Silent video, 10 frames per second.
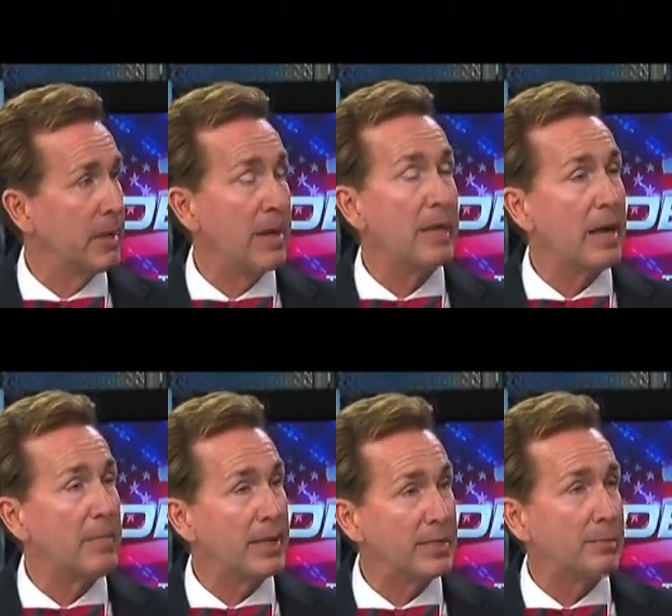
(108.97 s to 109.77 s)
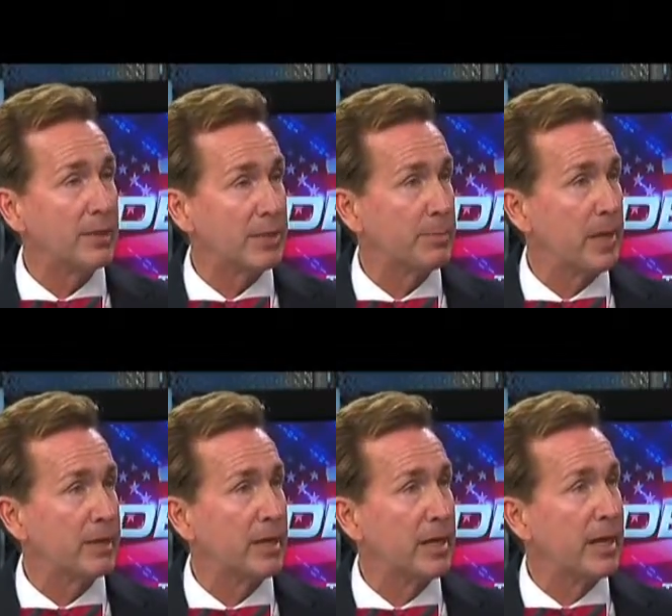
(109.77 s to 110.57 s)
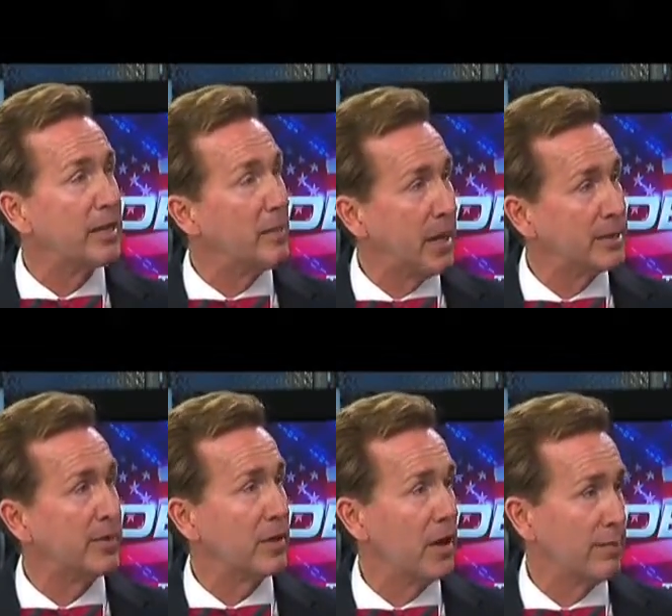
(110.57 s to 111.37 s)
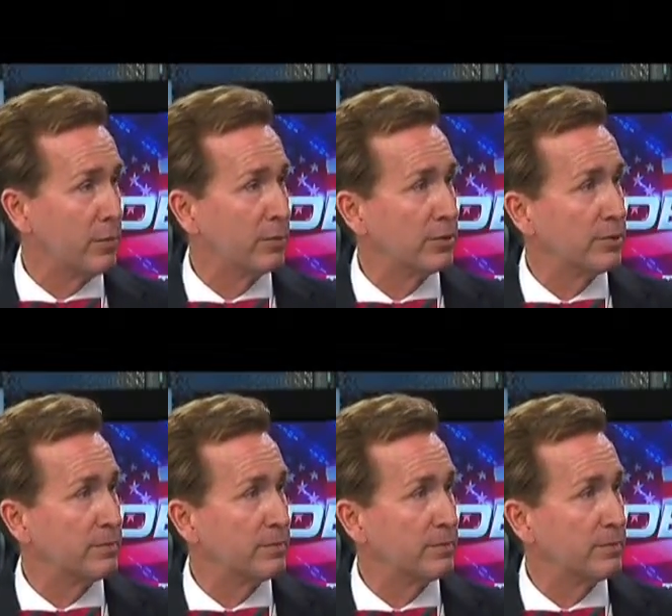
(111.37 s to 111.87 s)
And that makes them suspect in the minds of a lot of voters.